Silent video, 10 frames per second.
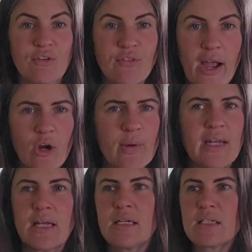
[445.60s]

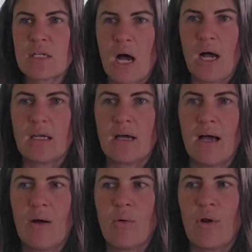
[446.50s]
fireweed. It is not
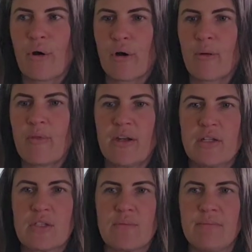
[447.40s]
an herb that
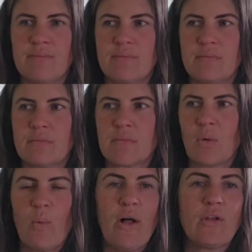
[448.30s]
is
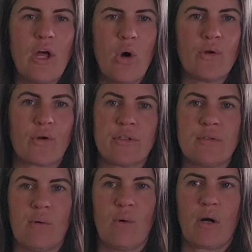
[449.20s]
well known
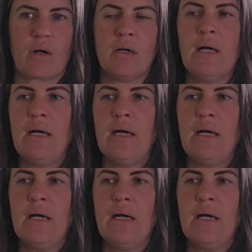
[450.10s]
or